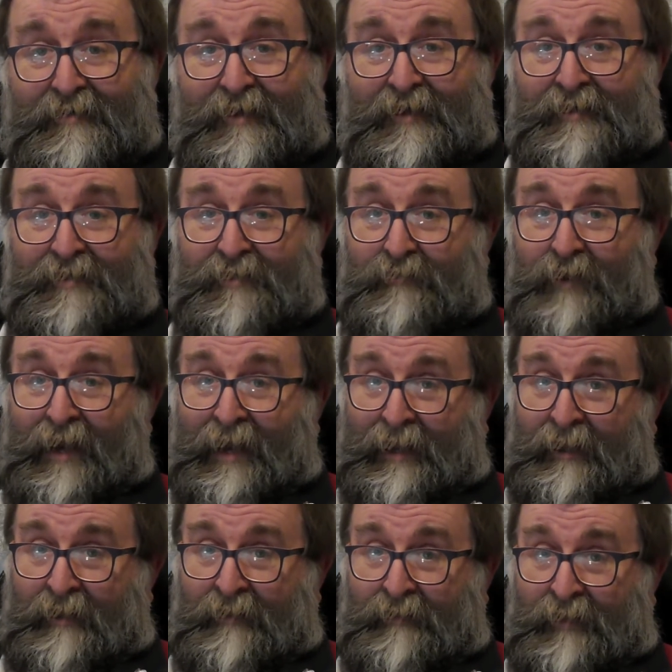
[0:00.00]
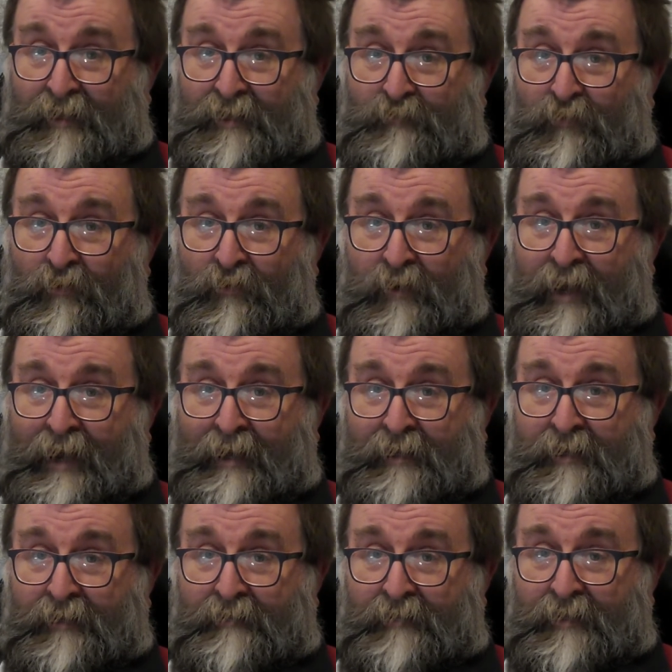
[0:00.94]
into any of these broad
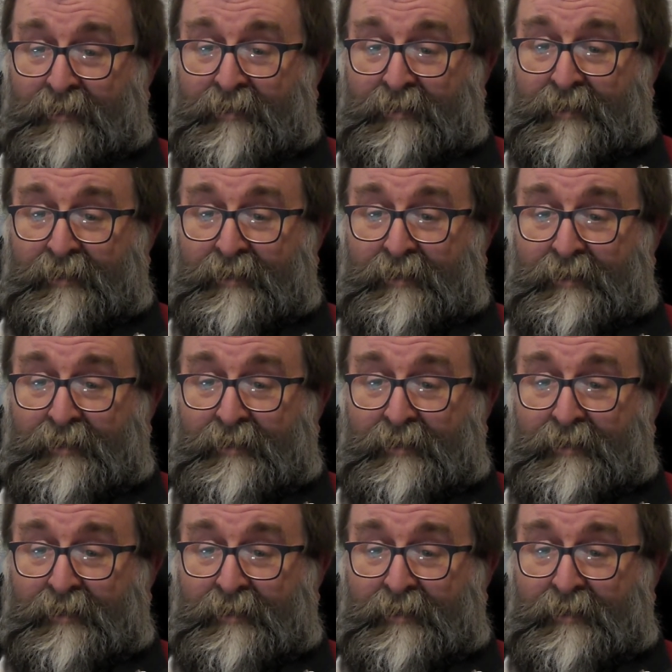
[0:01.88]
categories,